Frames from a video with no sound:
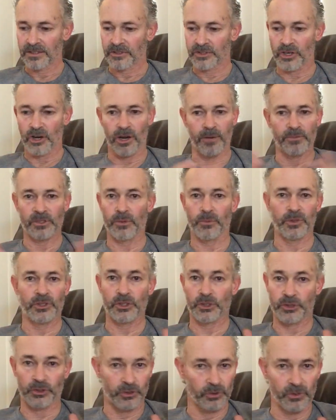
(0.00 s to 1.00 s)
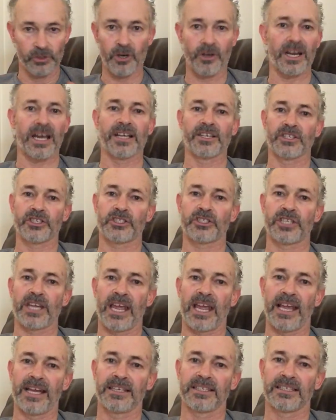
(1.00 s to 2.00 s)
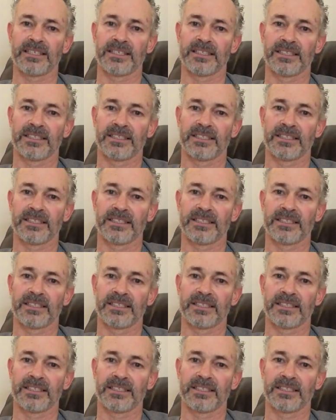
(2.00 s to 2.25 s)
times that we just do not understand,